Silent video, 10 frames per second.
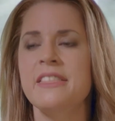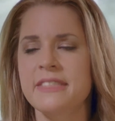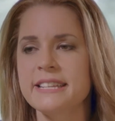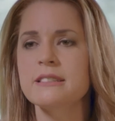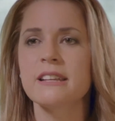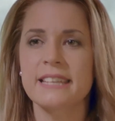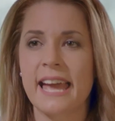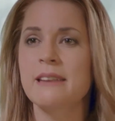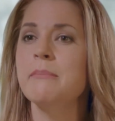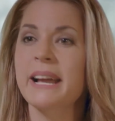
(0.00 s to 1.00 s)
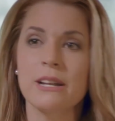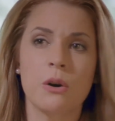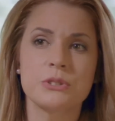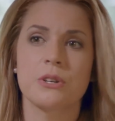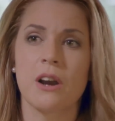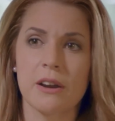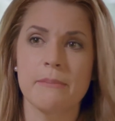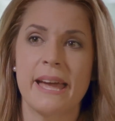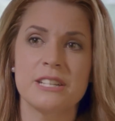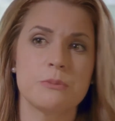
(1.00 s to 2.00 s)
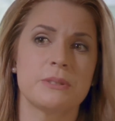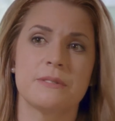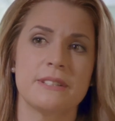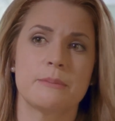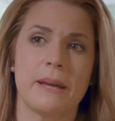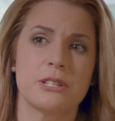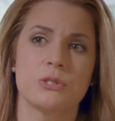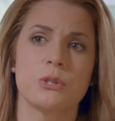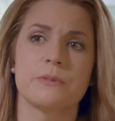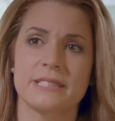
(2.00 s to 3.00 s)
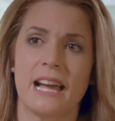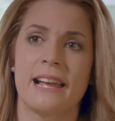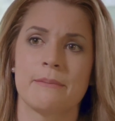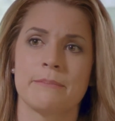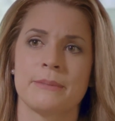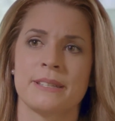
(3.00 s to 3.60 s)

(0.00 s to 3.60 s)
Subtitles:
And this, again, might alter our management of these patients over time.